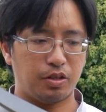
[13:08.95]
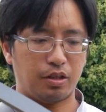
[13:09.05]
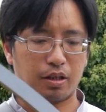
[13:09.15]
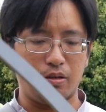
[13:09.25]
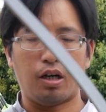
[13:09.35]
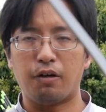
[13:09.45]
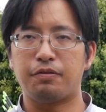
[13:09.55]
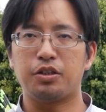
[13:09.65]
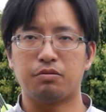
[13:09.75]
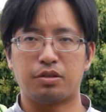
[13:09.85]
So
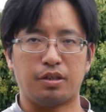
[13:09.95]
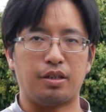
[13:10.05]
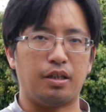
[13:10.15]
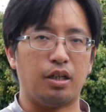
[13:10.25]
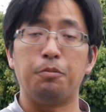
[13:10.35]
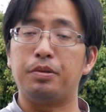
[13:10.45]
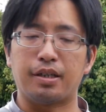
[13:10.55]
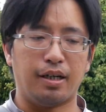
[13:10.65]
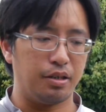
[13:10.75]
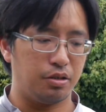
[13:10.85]
often you'll see
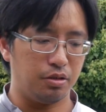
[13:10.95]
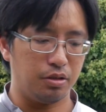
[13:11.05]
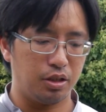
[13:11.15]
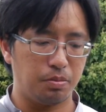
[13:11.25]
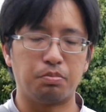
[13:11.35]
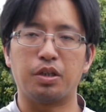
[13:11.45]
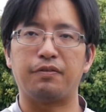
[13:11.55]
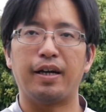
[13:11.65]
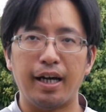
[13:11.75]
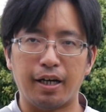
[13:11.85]
Olympic archers
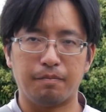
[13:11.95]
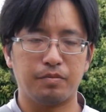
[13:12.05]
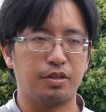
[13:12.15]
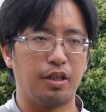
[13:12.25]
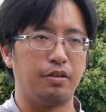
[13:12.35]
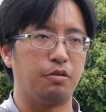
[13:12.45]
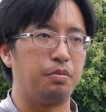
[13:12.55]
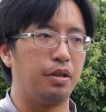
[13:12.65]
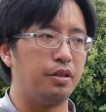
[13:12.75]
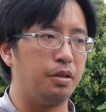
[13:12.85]
breathe out. So they'll
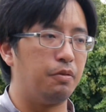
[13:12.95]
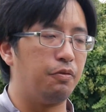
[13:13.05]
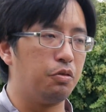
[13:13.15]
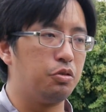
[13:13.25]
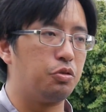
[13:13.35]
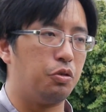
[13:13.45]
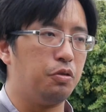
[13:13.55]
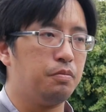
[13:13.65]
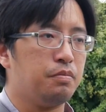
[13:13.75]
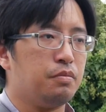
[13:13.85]
breathe in before the
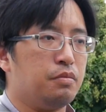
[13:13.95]
draw